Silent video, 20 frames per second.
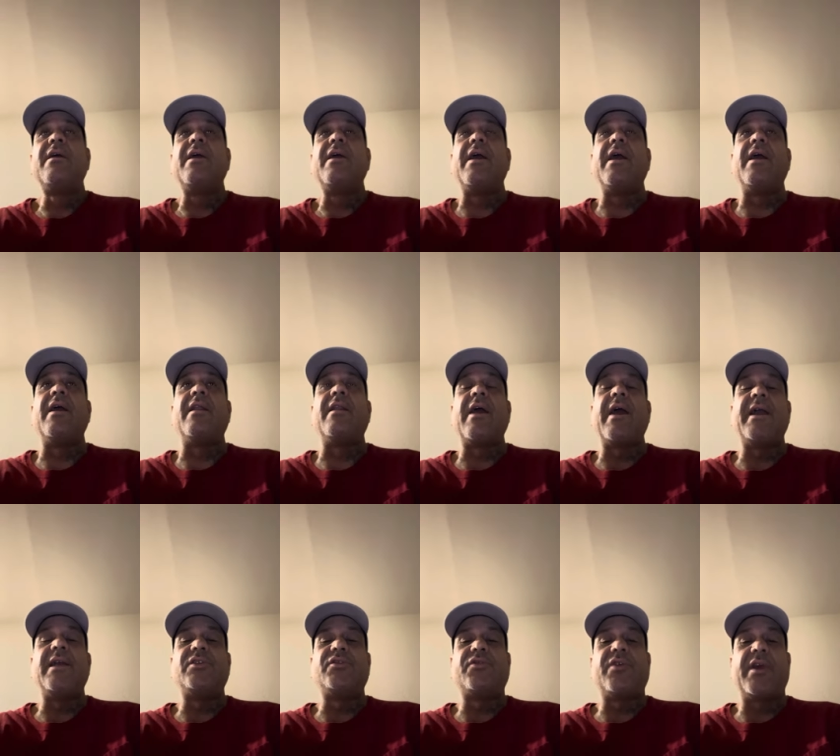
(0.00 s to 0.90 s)
and
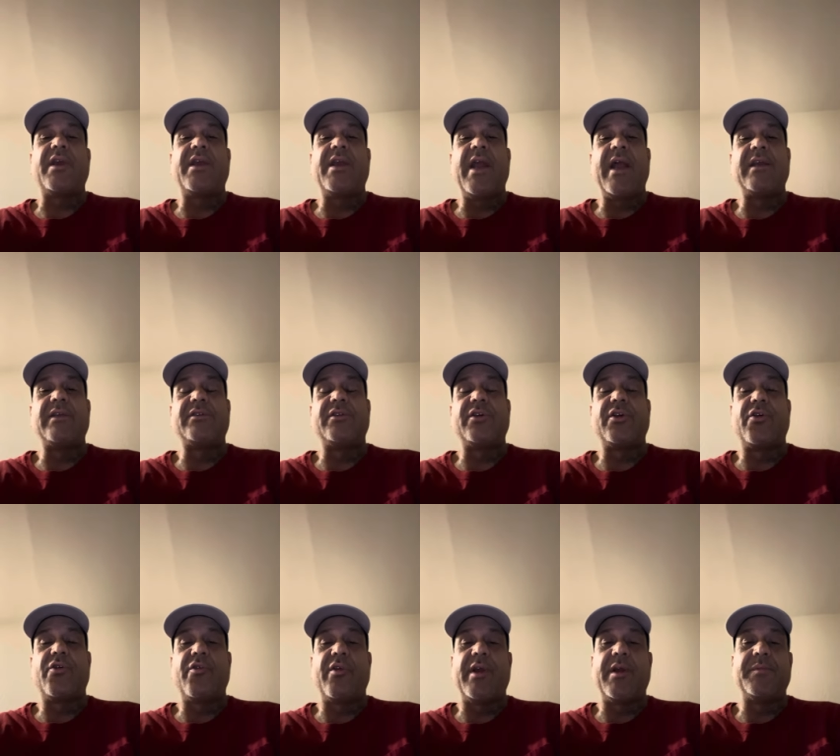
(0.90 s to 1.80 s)
A-Trey Gangsta
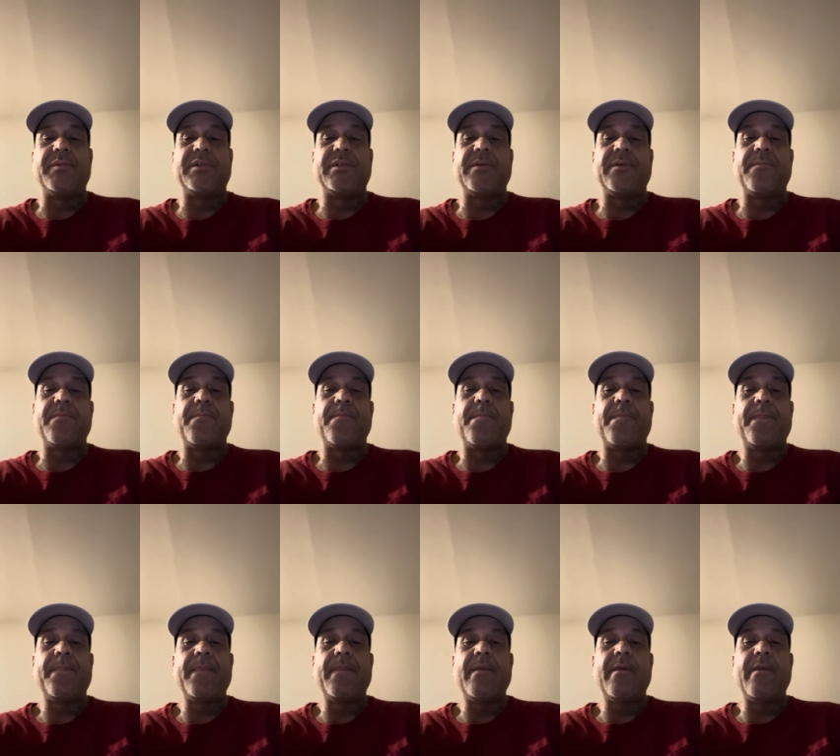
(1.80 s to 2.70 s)
Crips
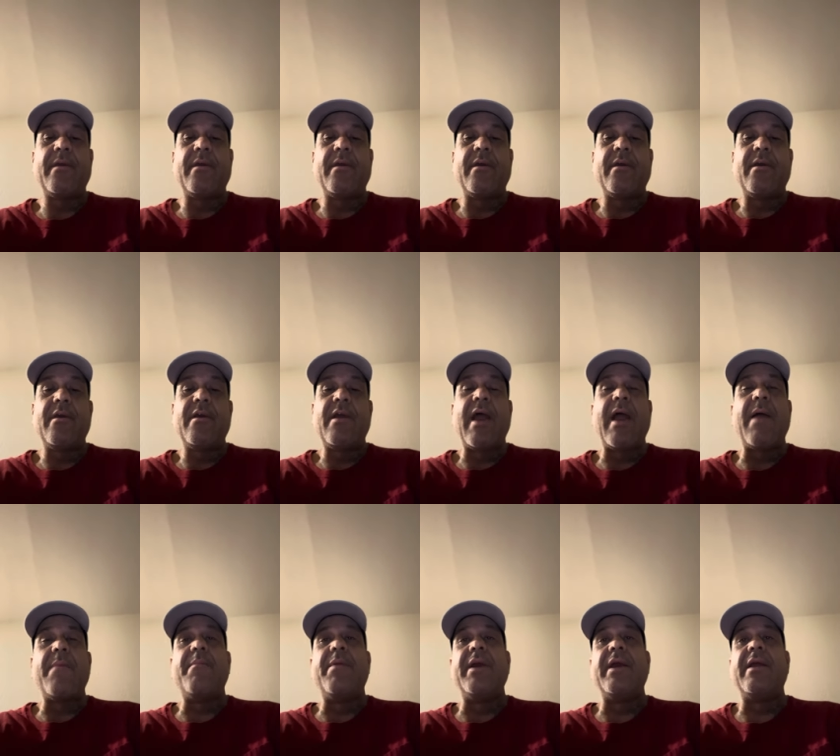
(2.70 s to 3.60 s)

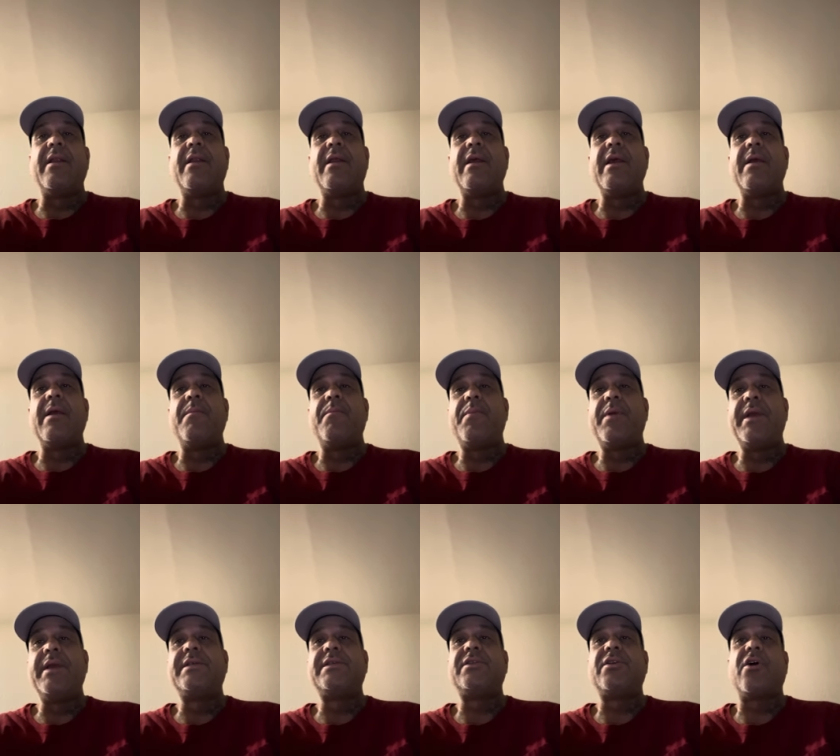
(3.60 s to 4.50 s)
have been in
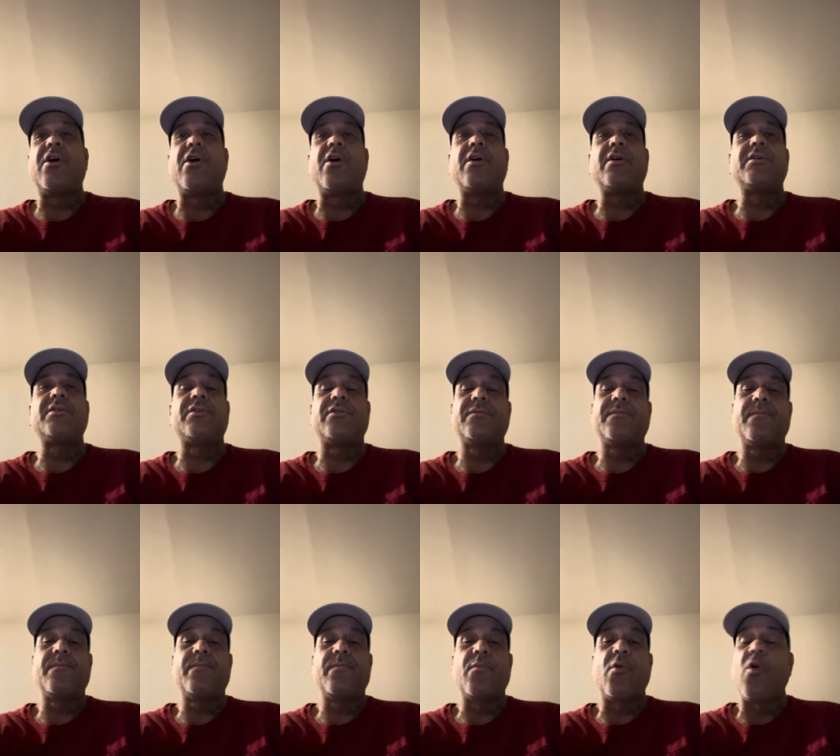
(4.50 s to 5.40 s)
peace talks,
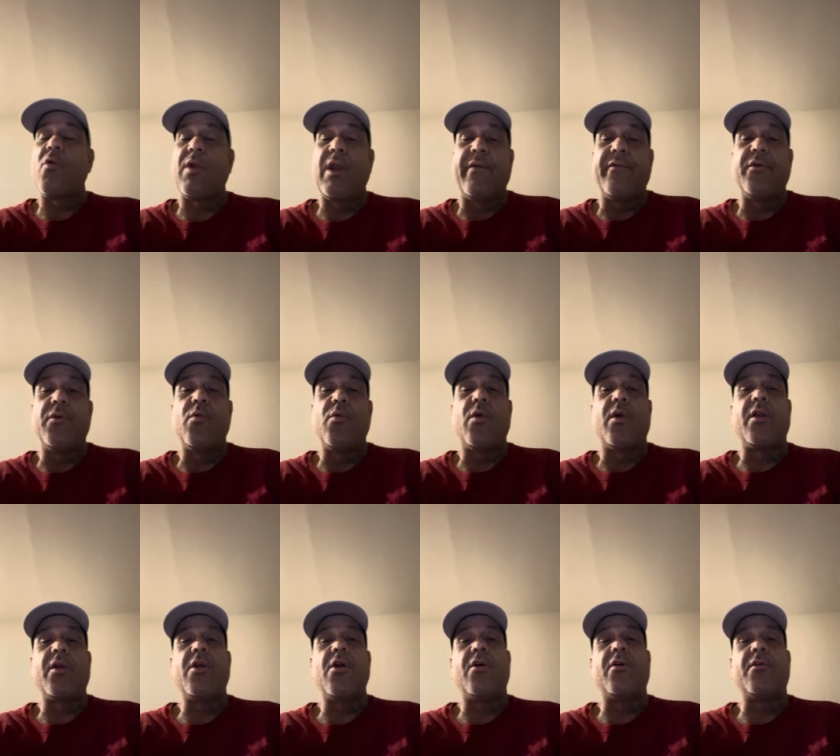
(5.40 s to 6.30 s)
or whatever you want
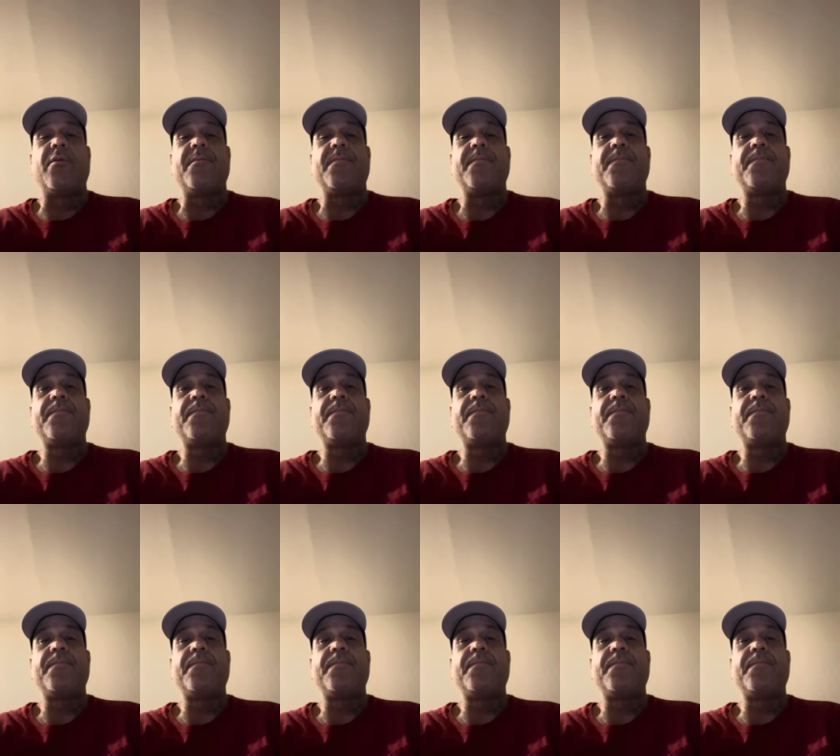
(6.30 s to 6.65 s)
to call them.